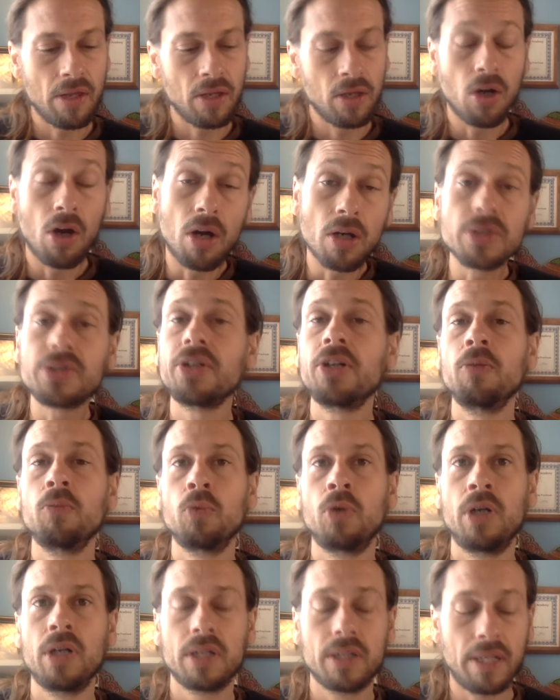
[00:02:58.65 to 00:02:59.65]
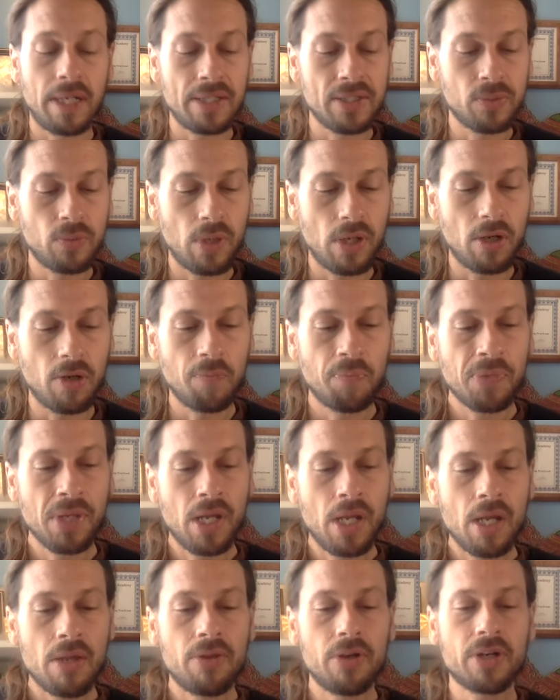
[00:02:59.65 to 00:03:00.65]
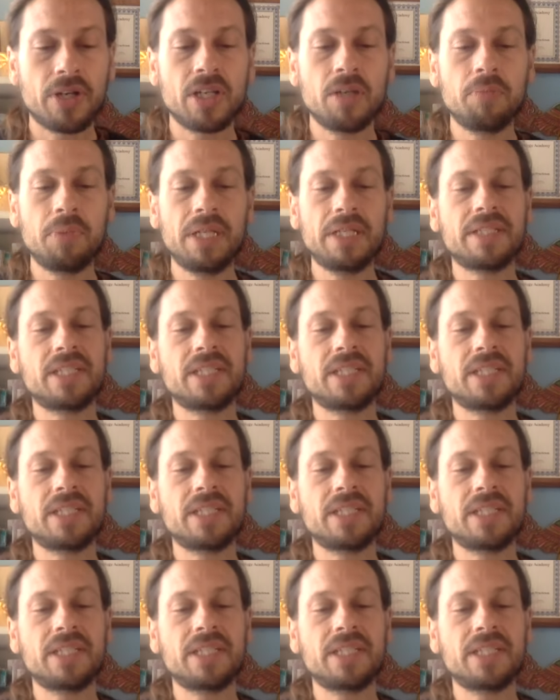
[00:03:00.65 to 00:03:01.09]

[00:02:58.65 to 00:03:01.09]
Long-term work as well. There can be